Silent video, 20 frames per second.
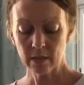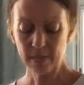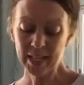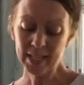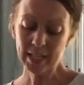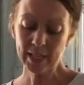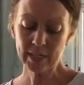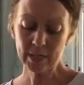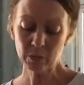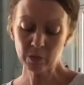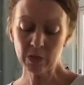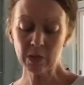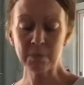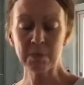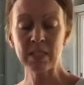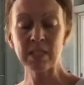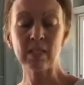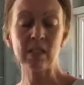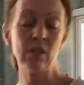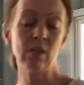Like I did with the
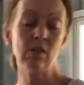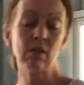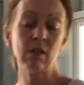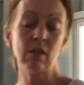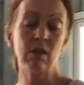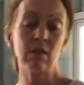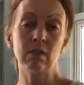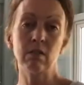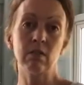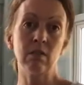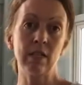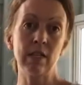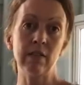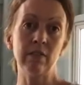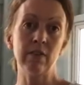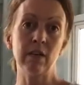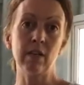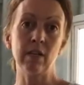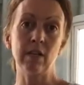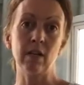bee sting, you could also
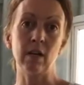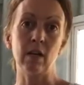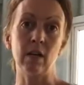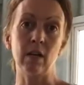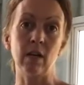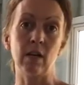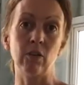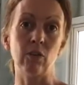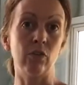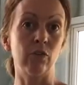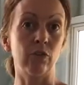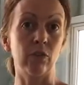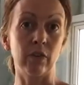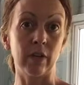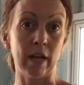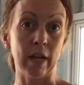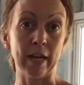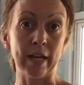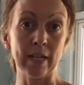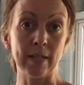leave it on
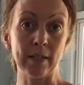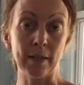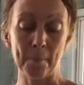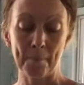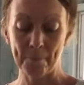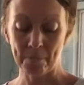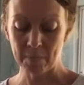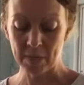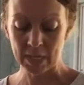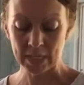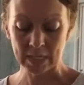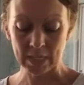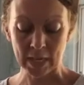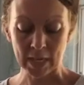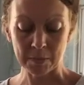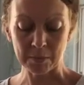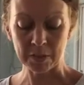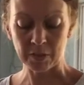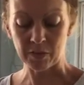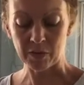overnight. Many
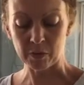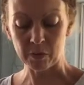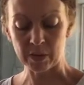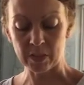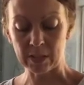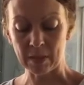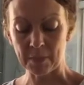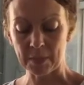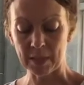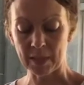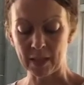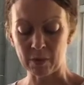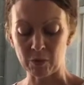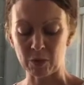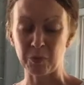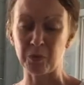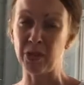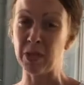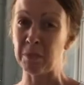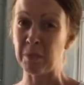times if it was something that
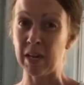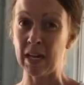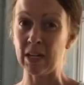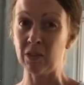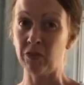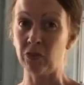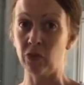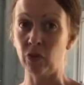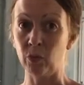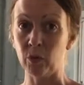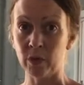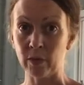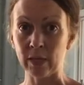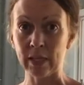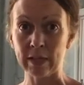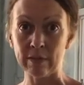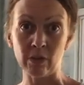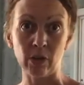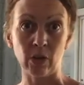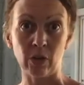was pretty painful, we'd
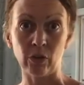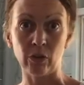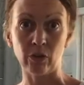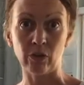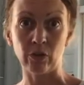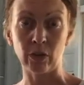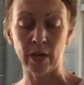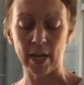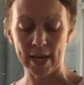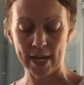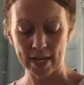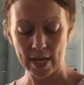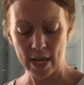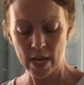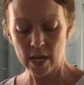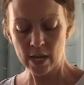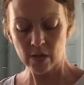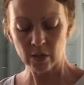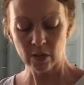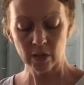leave it on overnight.
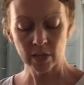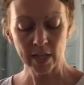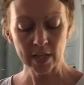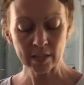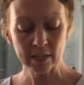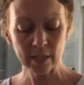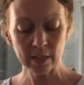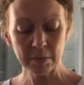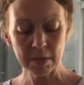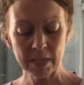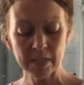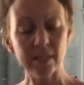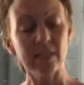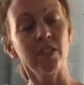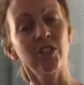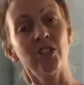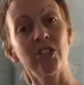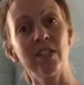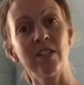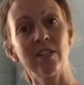So that's the
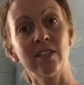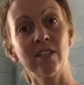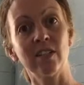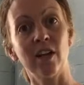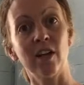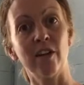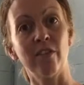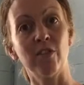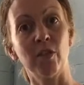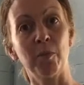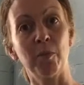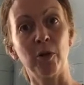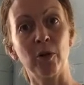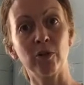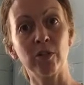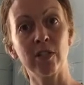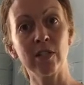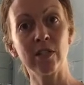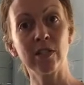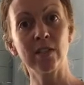basic gist of the
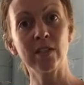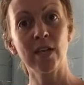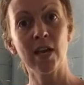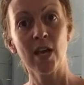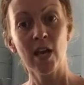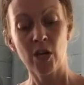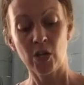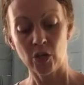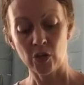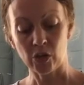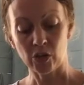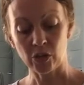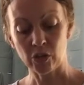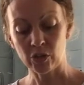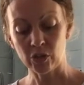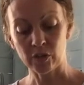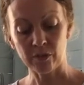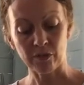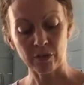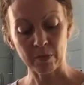poultice. You could
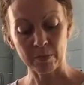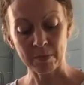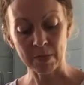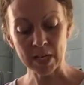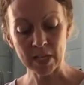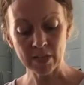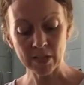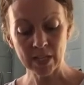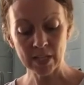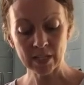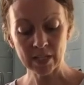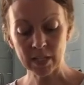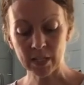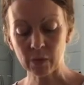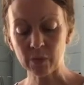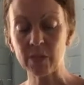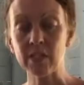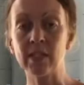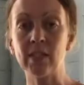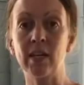use it for many things
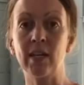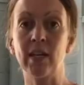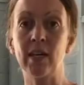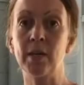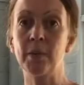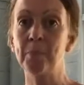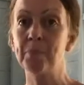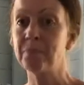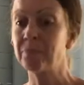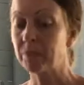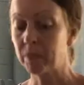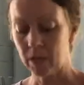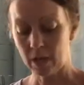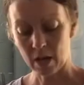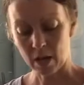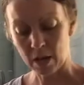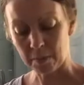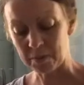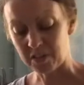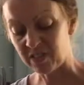like we said.
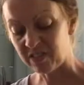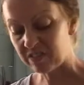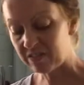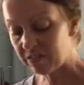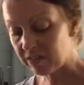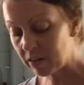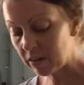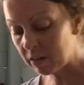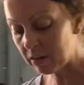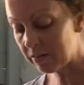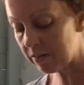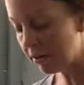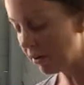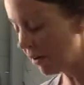It's very,